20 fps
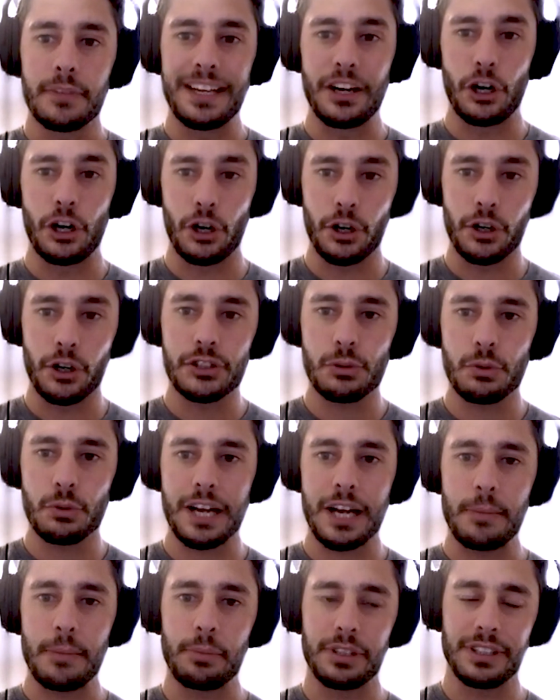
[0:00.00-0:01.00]
It hurts
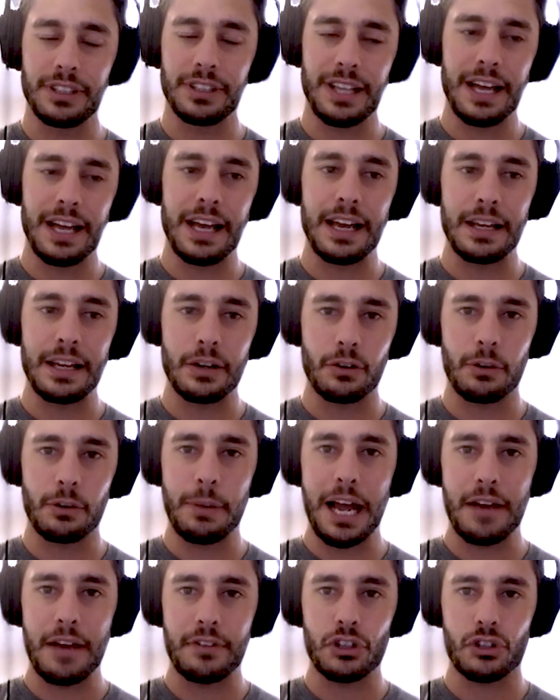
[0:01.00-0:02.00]
when I play
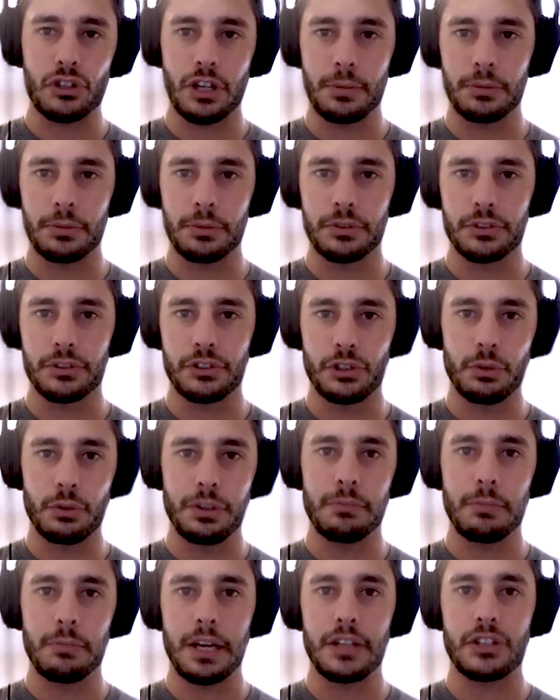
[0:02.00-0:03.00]
or I'm having troubles
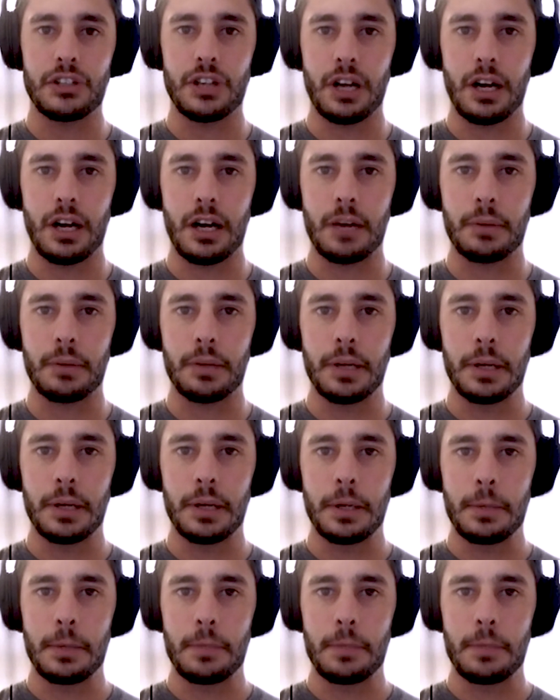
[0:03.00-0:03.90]
doing my job.